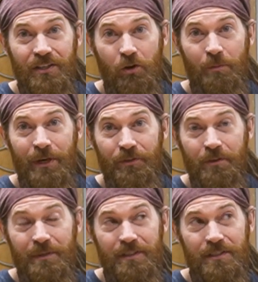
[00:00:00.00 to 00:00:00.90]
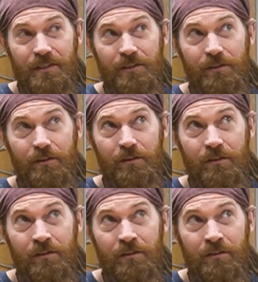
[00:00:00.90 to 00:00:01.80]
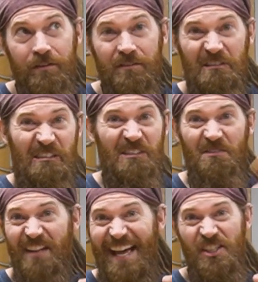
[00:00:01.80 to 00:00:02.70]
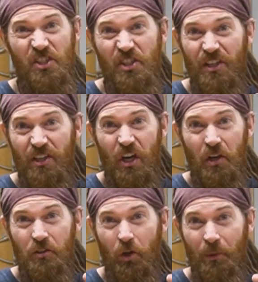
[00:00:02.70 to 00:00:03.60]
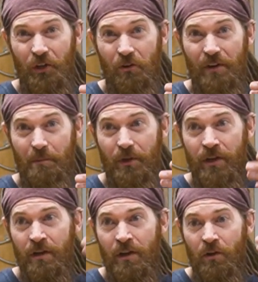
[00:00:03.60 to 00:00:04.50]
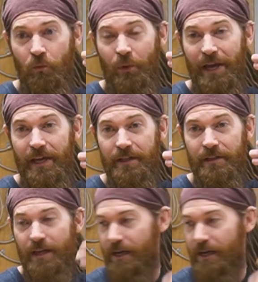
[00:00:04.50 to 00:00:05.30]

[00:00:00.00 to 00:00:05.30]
know about them until last year, October, November, when